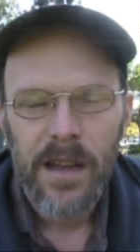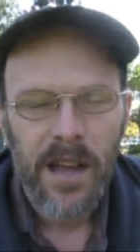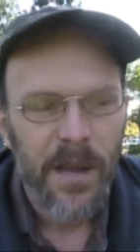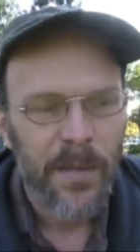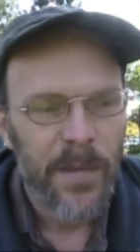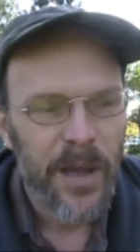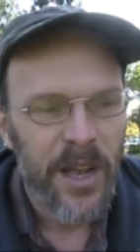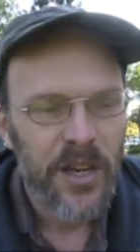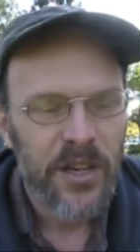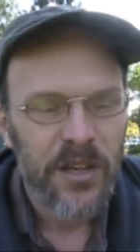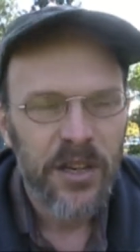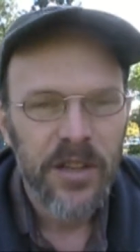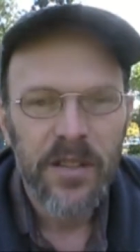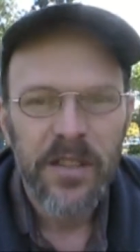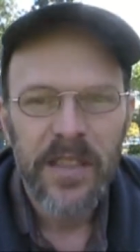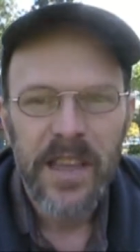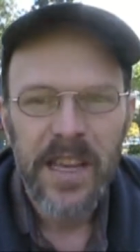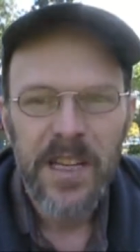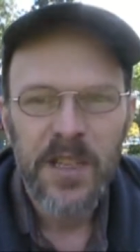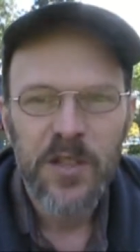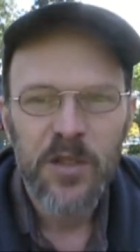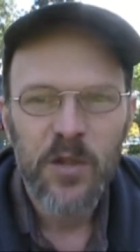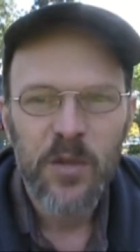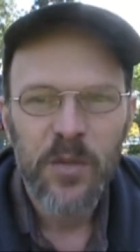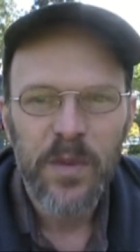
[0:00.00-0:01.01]
I imagine
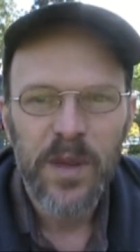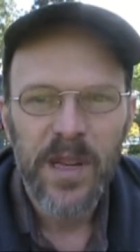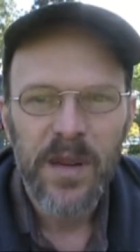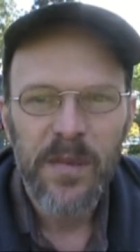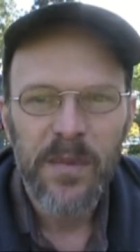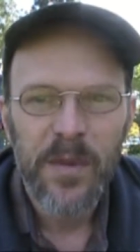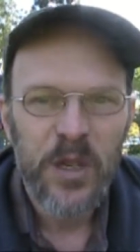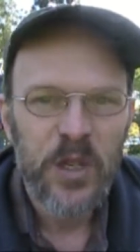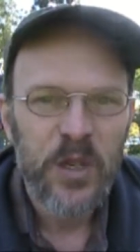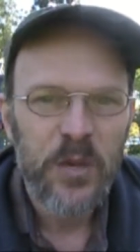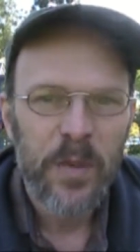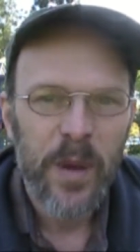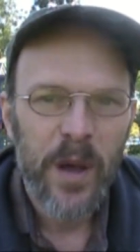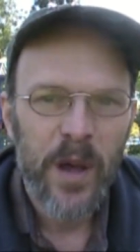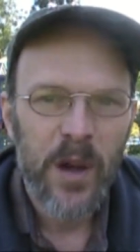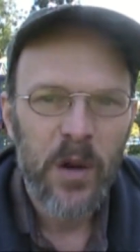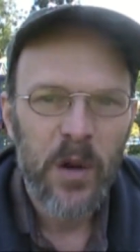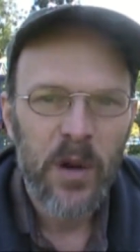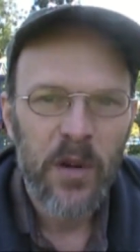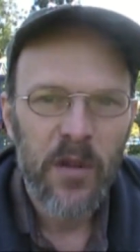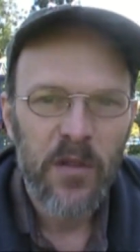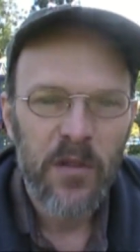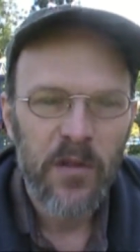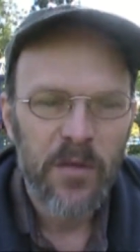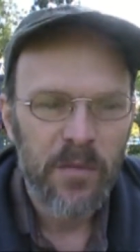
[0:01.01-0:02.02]
things will be much
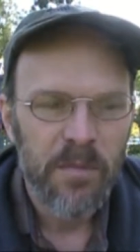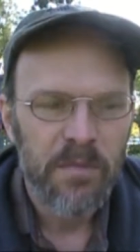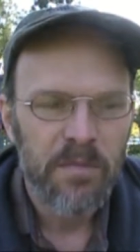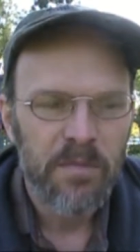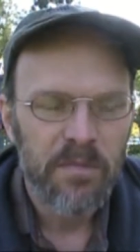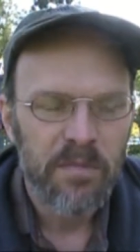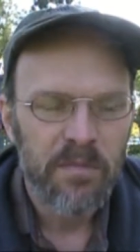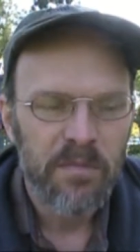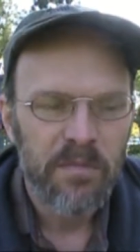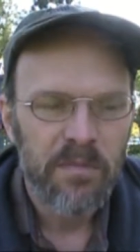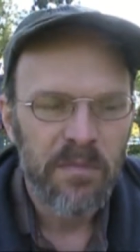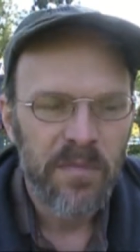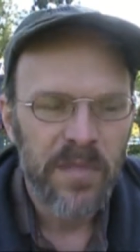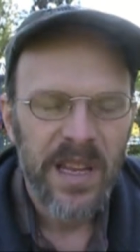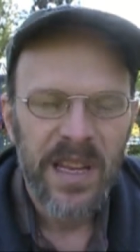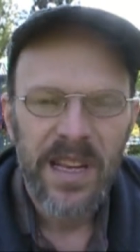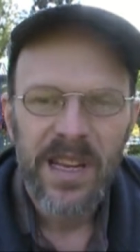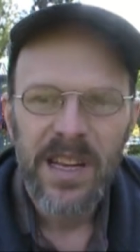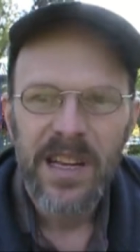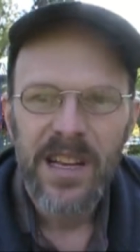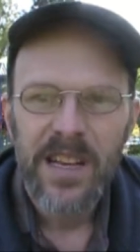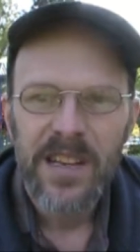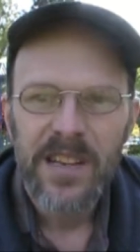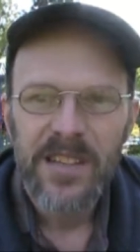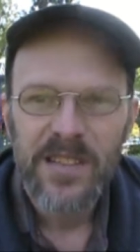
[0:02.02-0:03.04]
better if
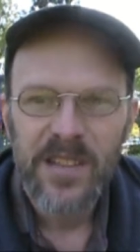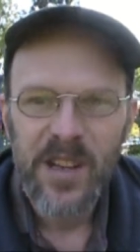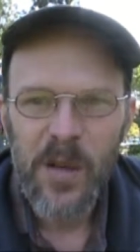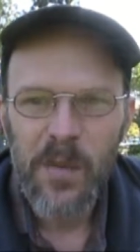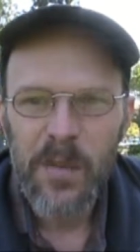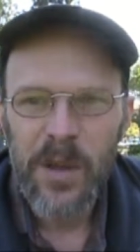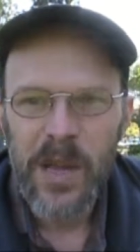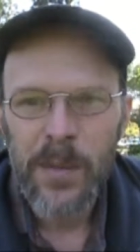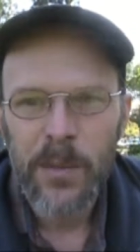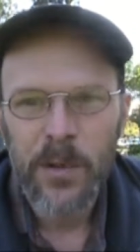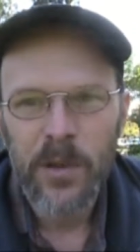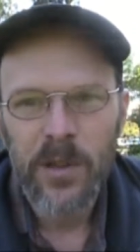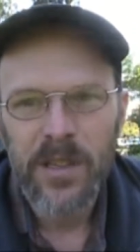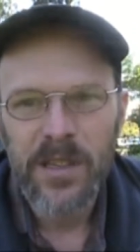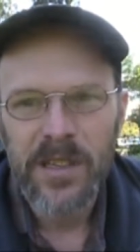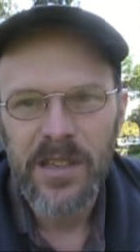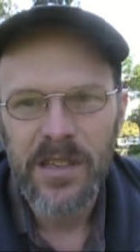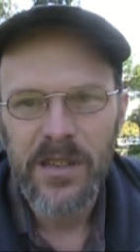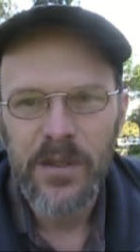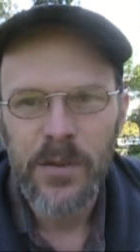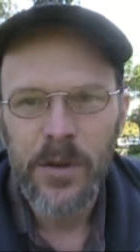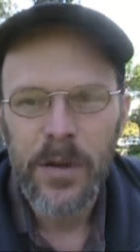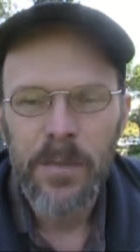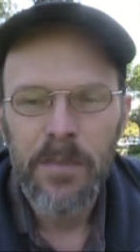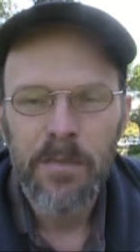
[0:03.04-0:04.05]
some people
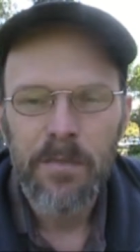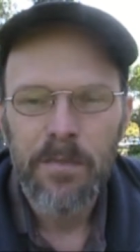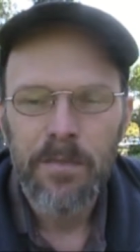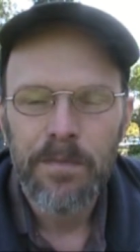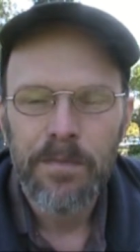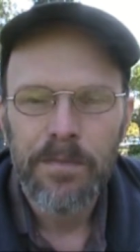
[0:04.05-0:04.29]
listen to it.